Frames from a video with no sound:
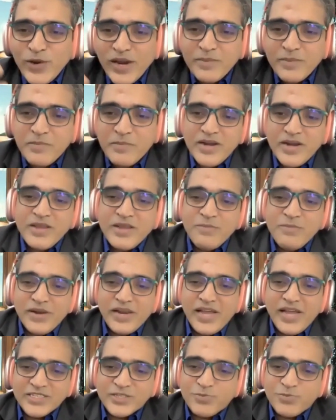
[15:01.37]
they look at
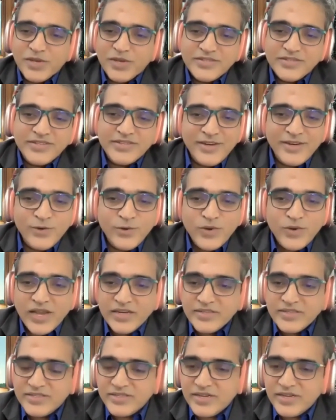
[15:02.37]
multiple aspects. They look
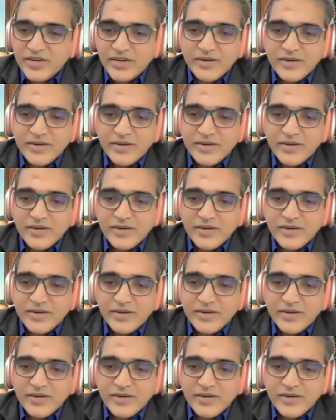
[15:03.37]
at